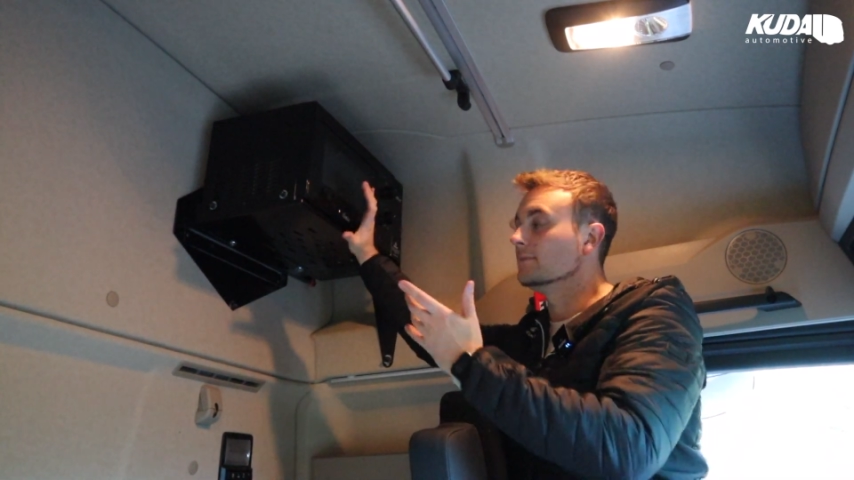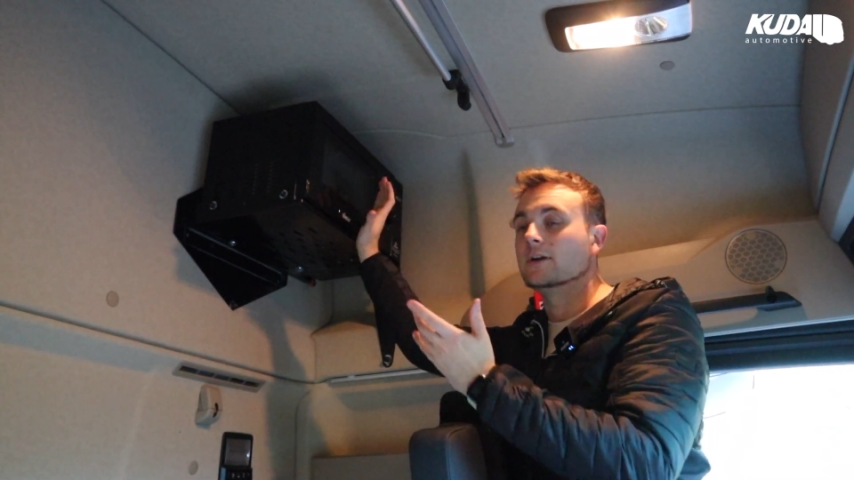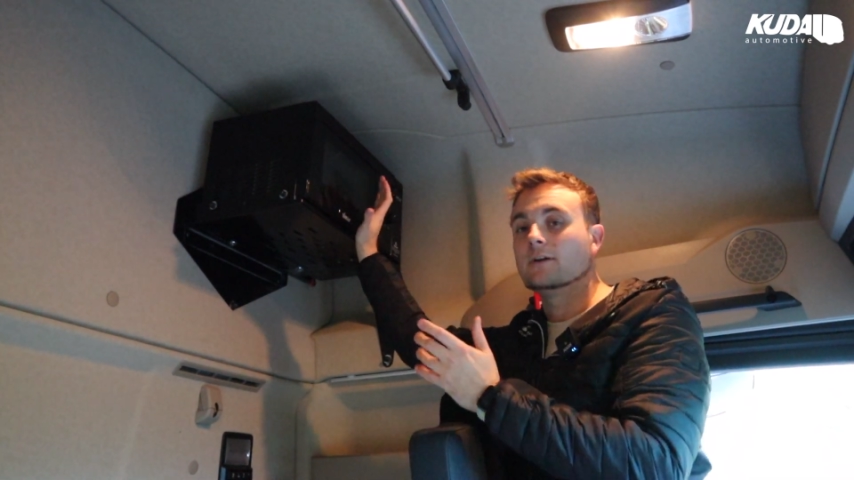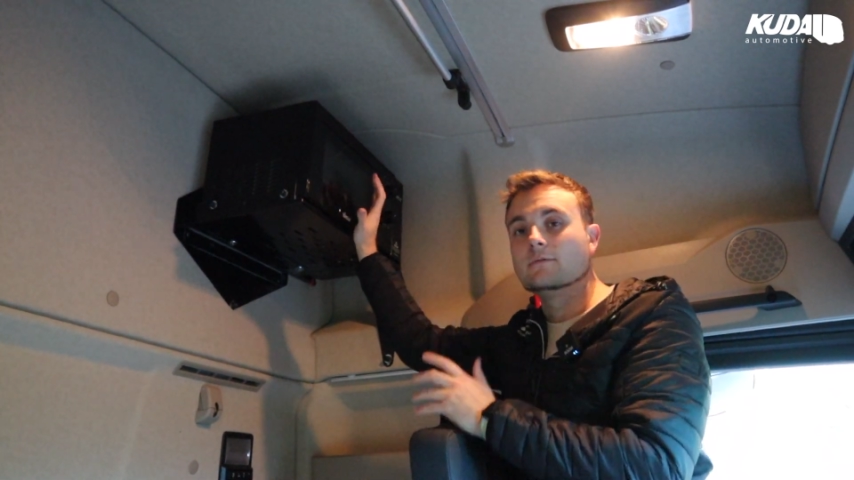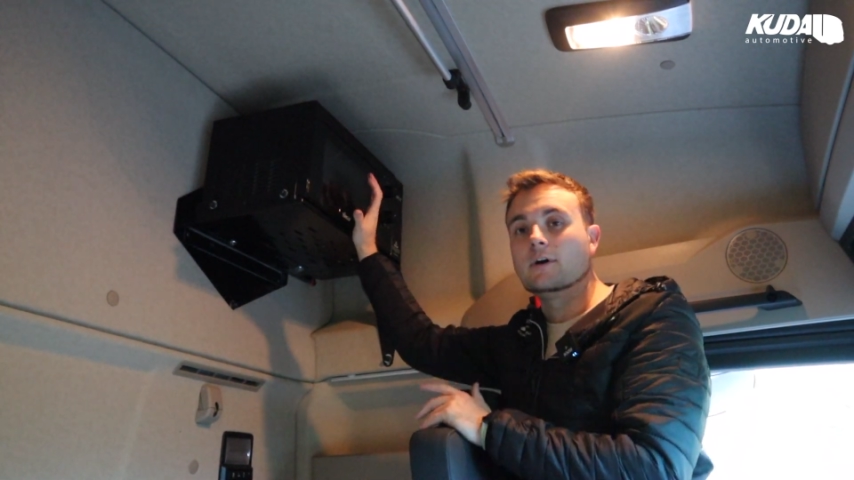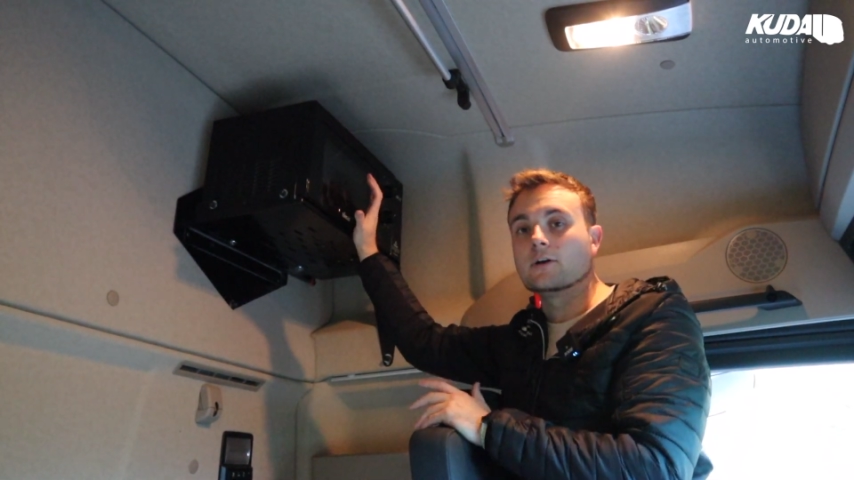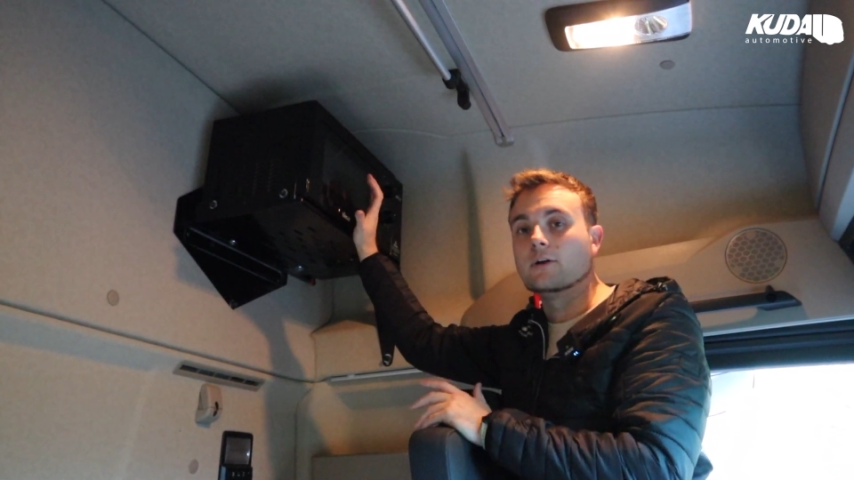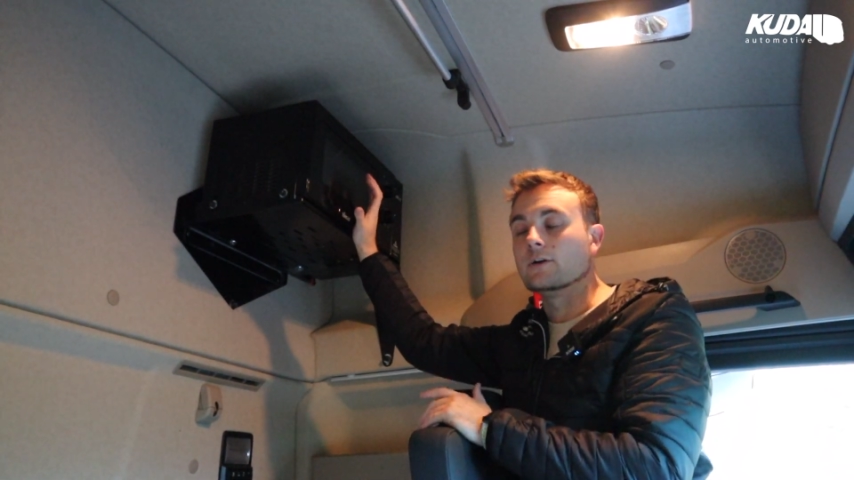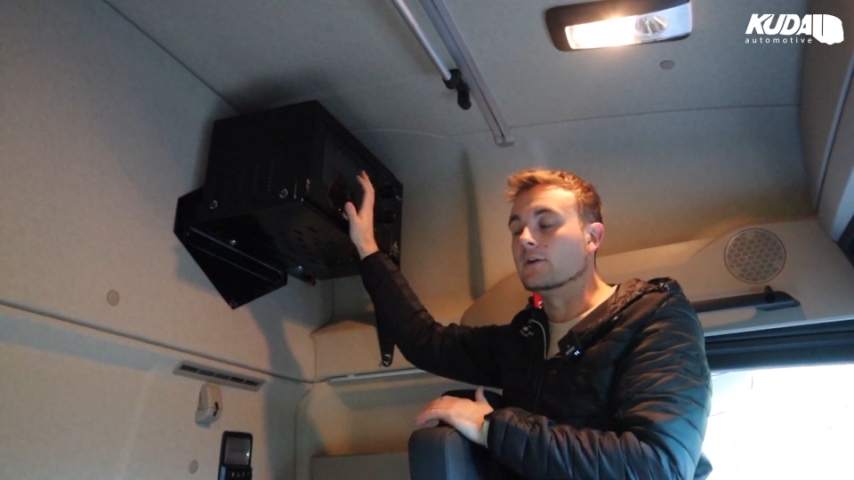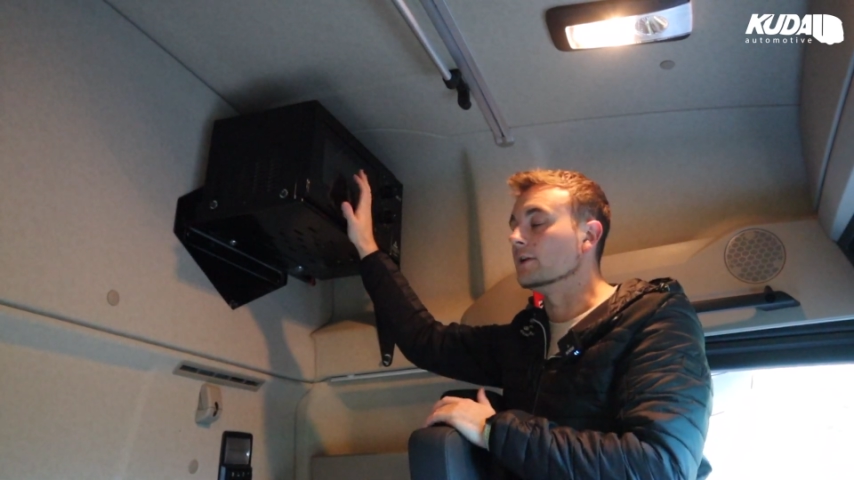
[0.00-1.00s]
you know, our
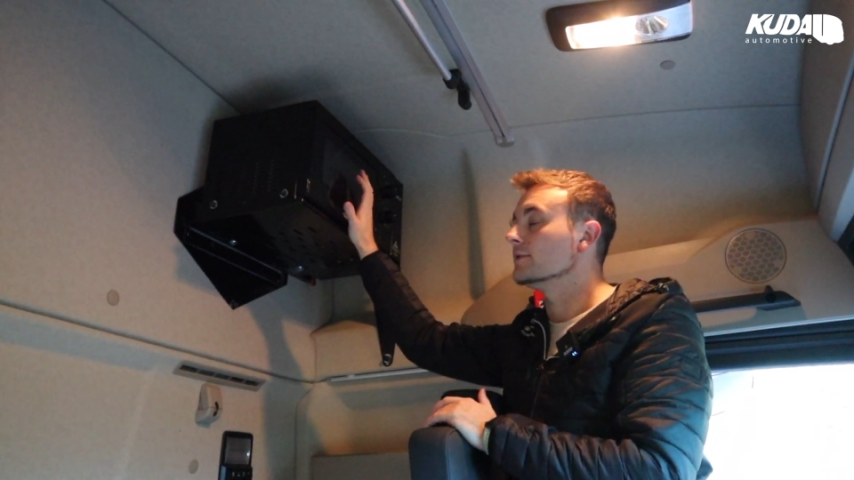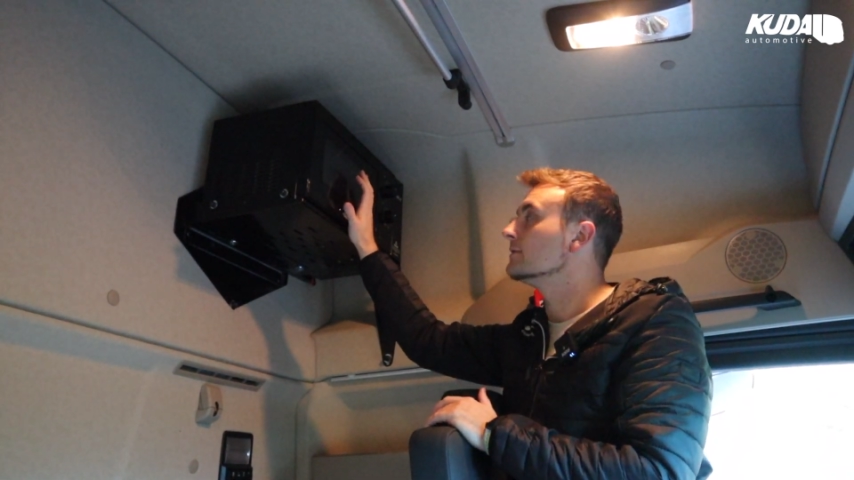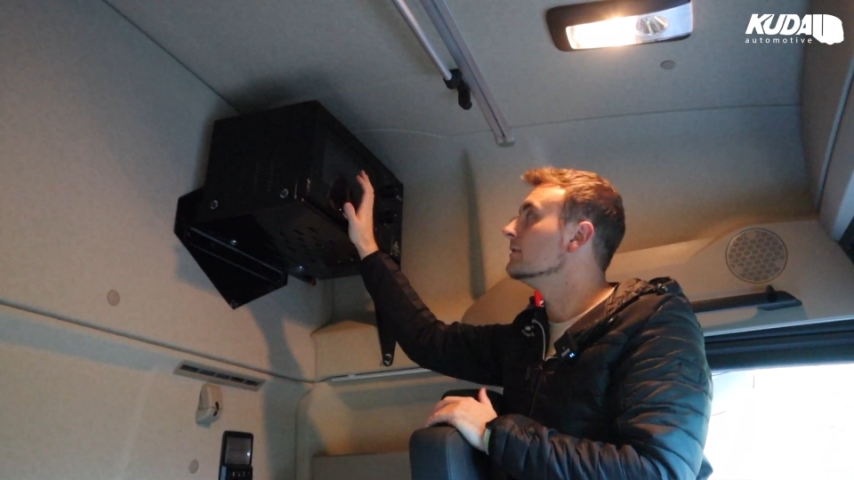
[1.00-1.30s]
guidelines.